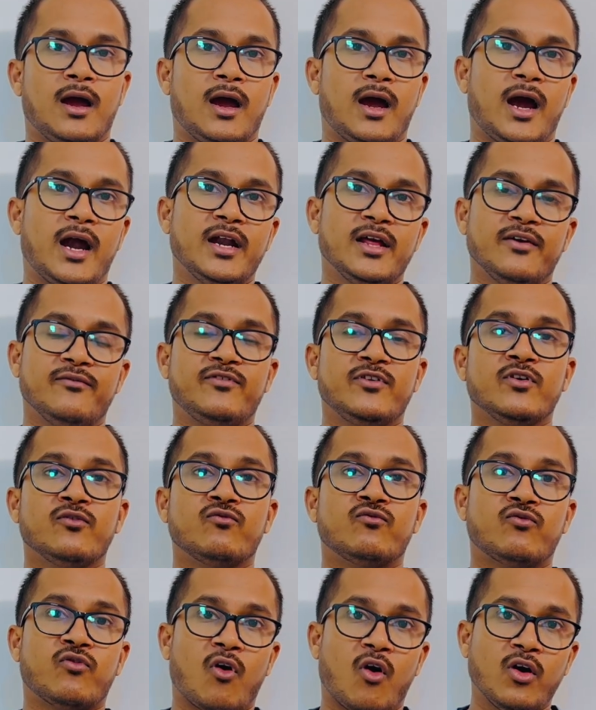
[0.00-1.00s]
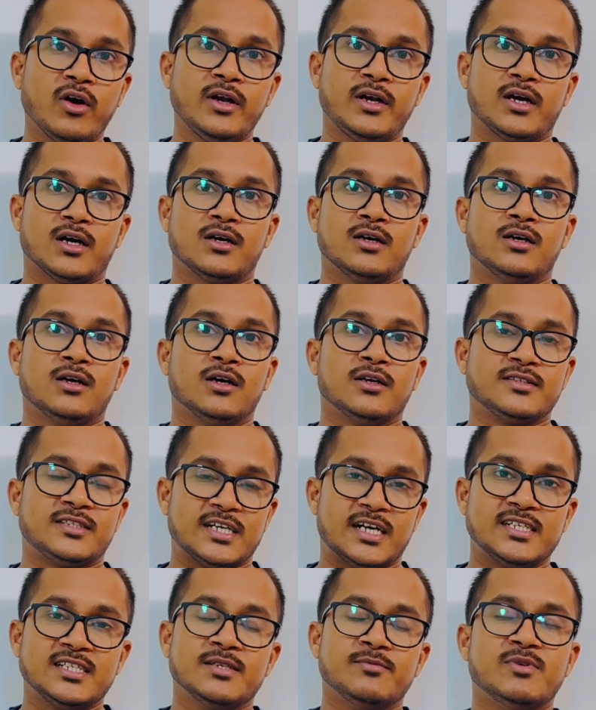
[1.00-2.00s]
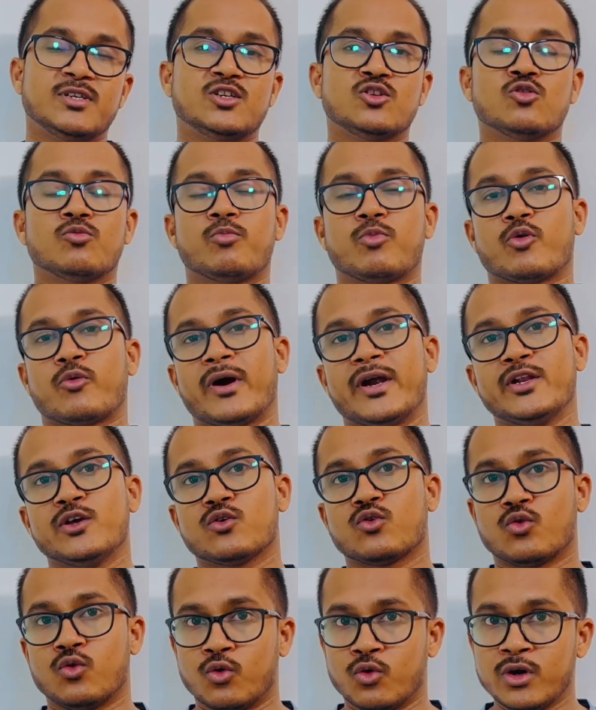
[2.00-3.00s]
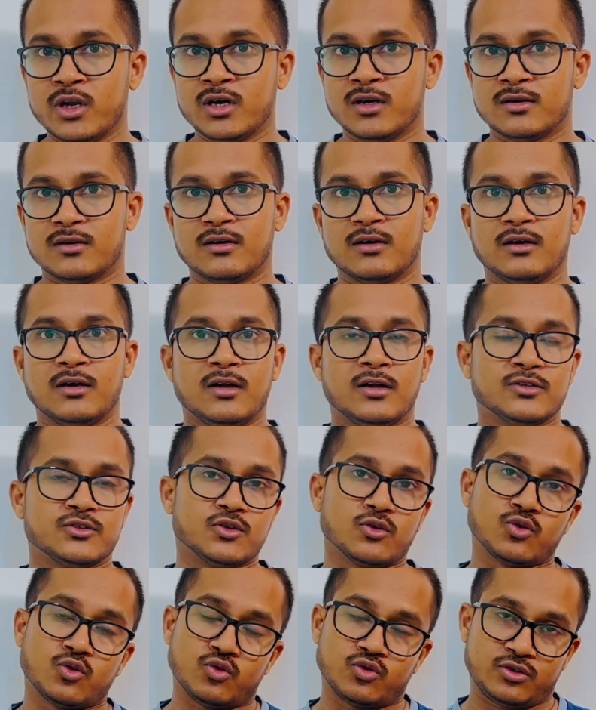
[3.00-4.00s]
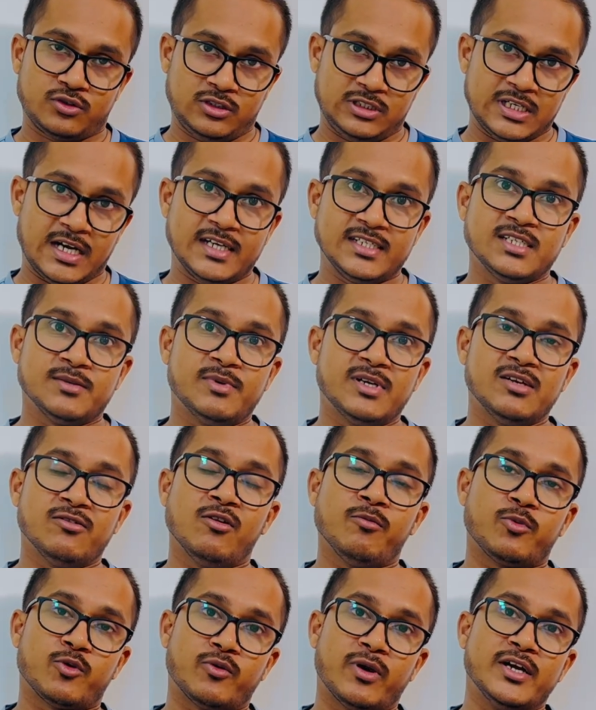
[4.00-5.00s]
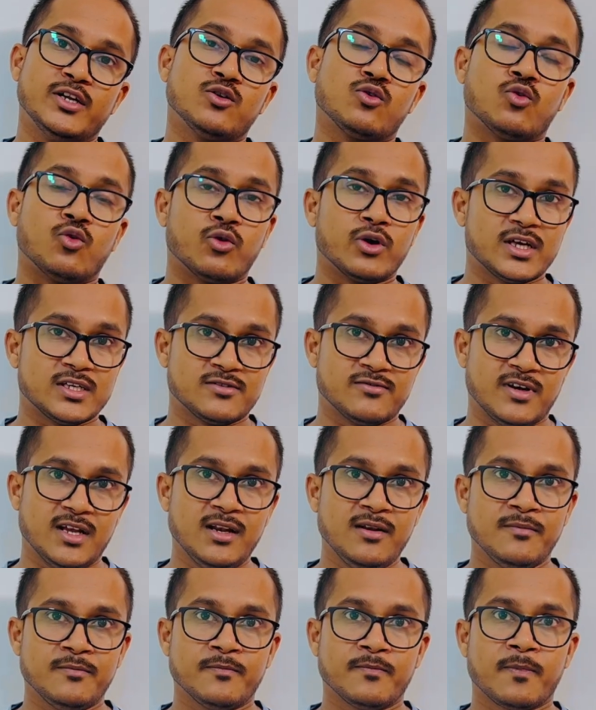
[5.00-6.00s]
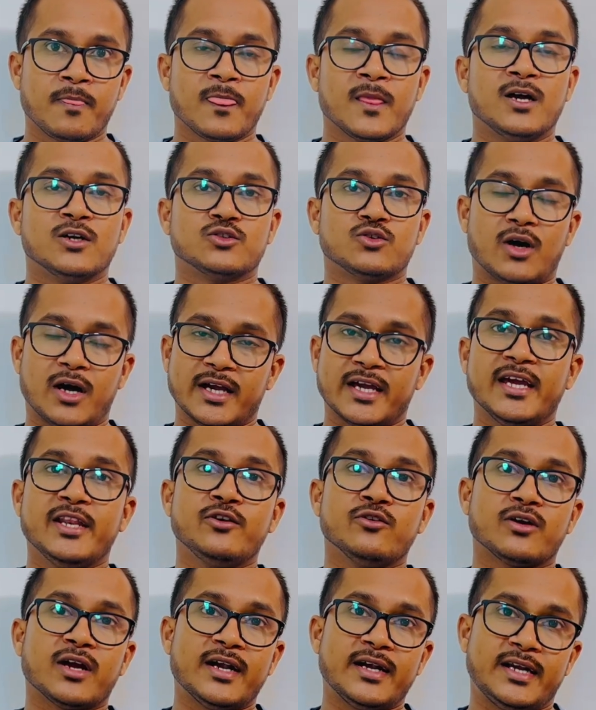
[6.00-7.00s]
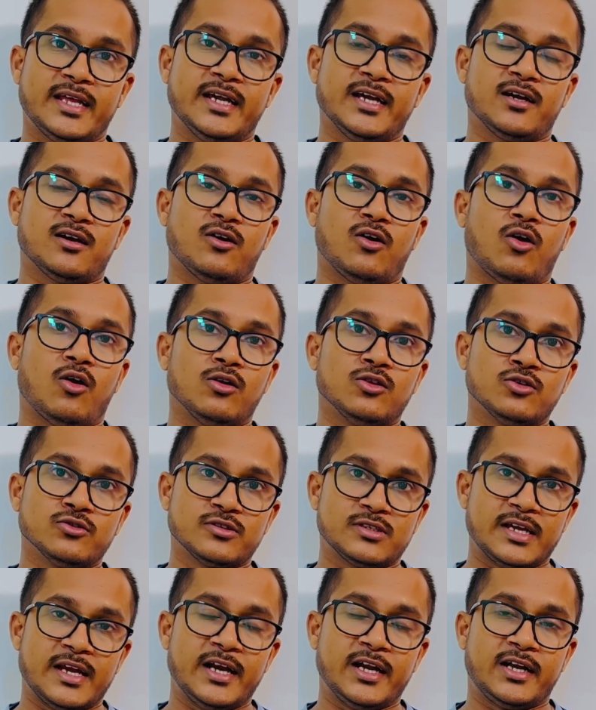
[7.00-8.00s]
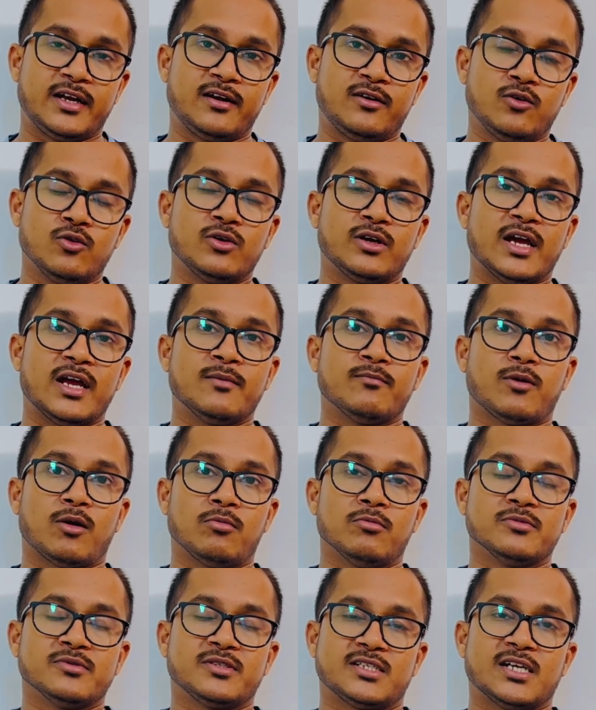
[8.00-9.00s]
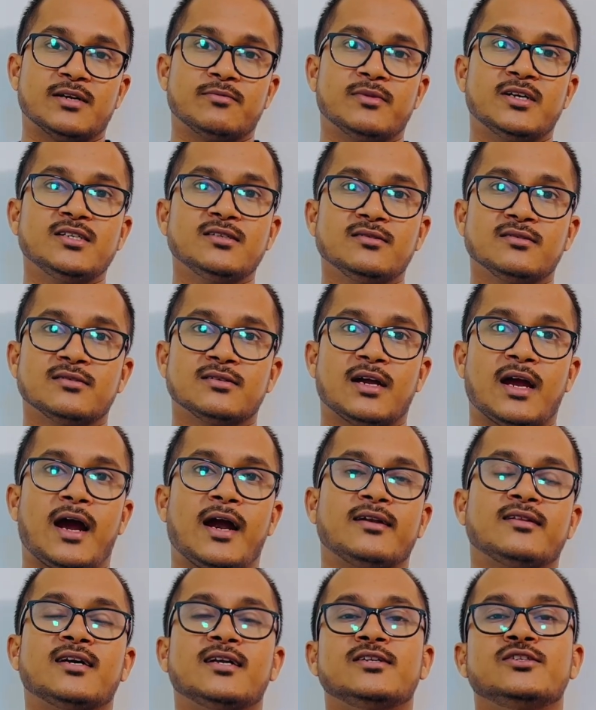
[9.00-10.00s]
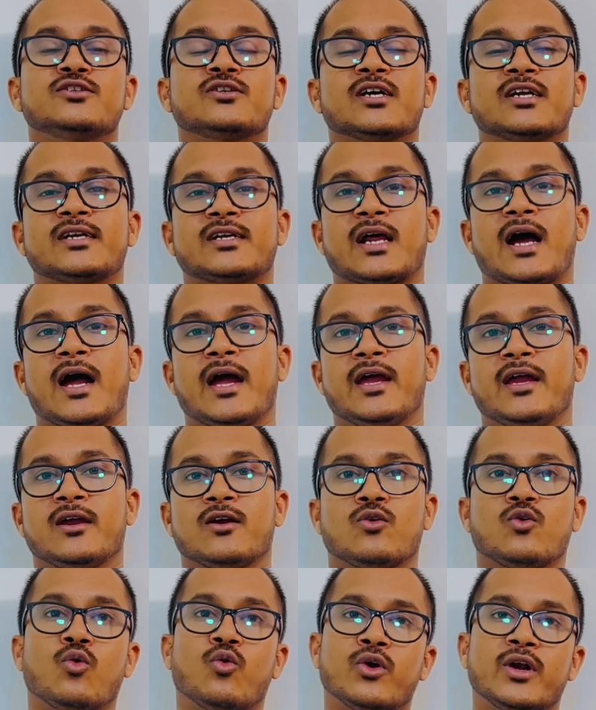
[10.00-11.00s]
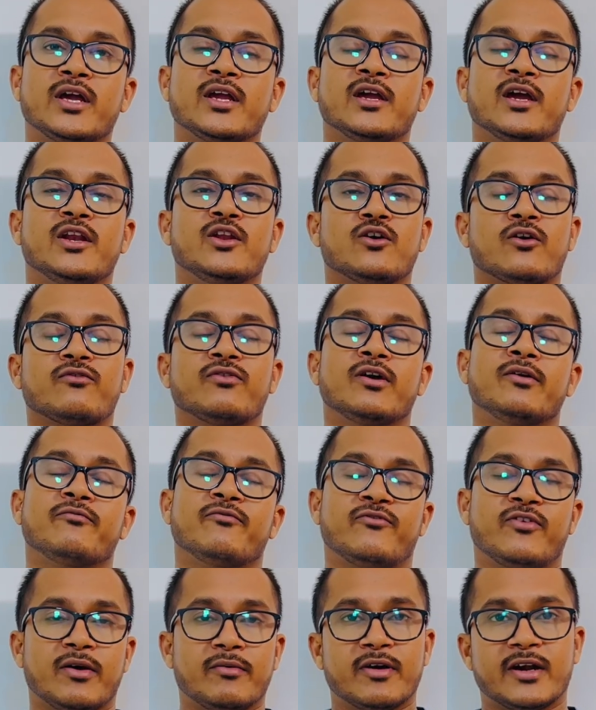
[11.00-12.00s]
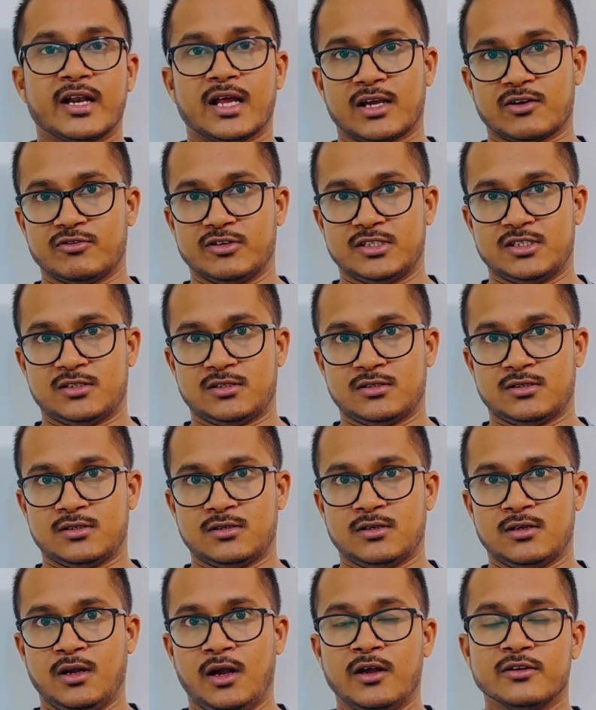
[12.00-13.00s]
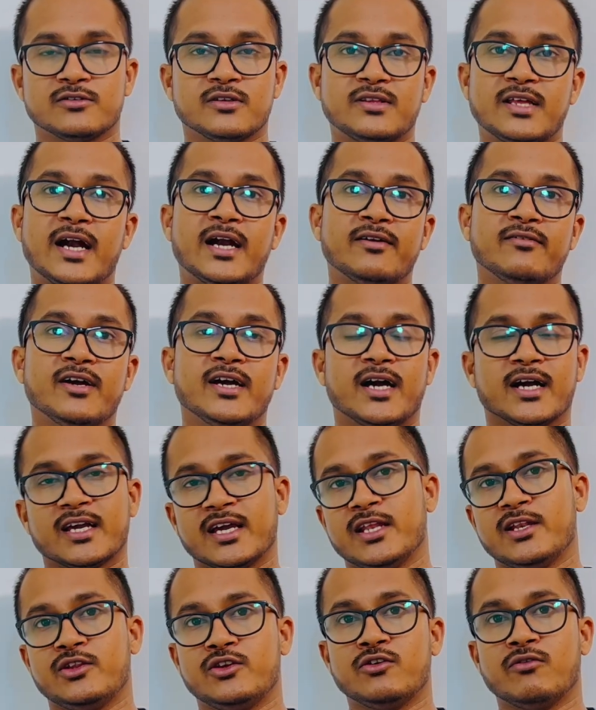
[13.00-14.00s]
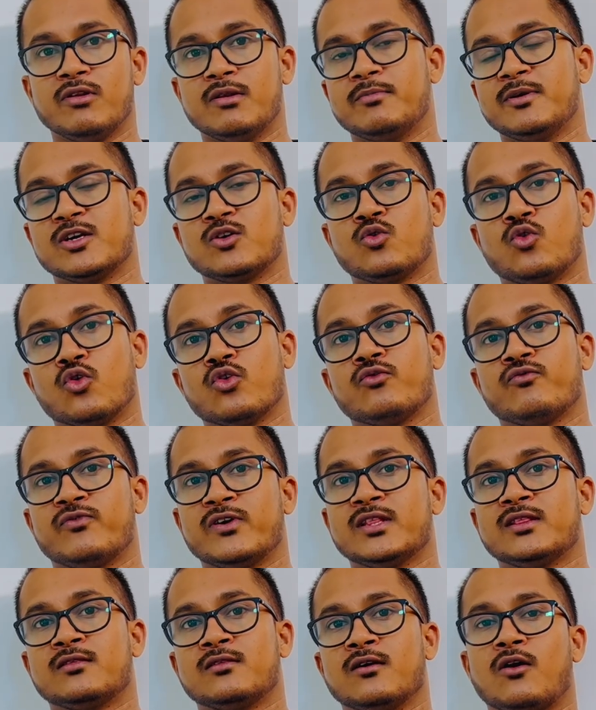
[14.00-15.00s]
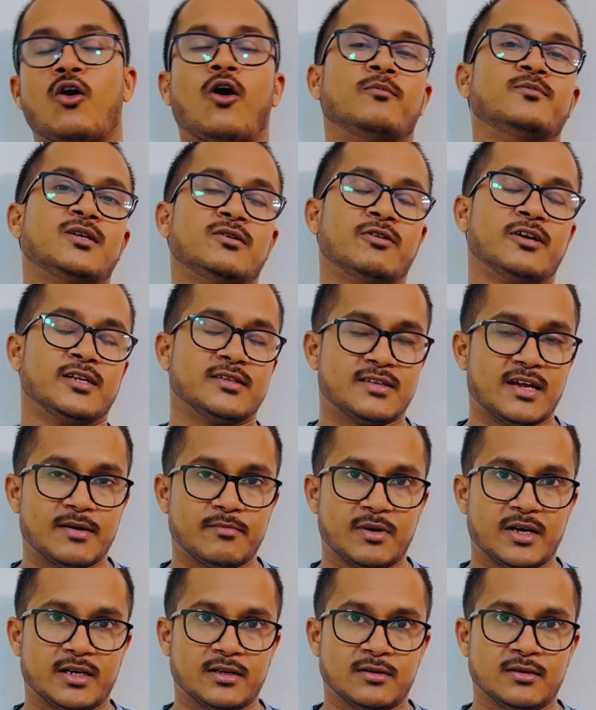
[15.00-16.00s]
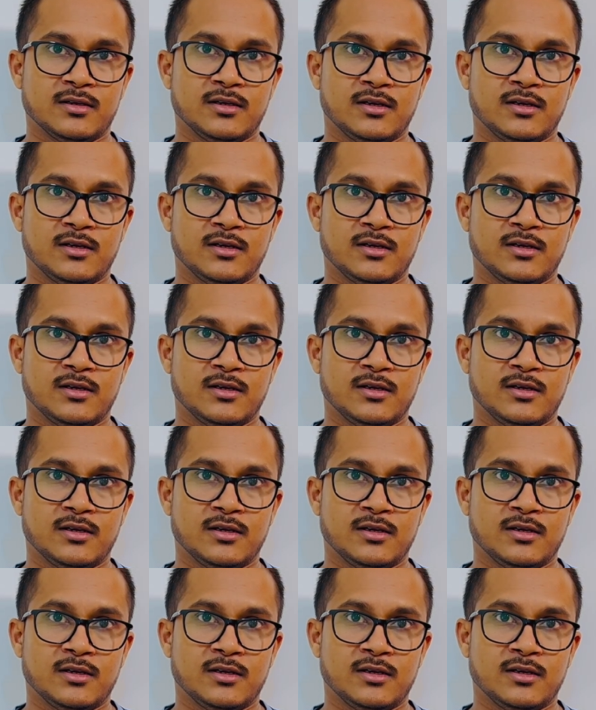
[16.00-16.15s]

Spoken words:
and if you want ChatGPT to provide you code, so ChatGPT will provide you code as well. So again you can take all those 8 to 10 problem statements and then you can try coding in your favorite language. So that way again you will be good with observer design pattern.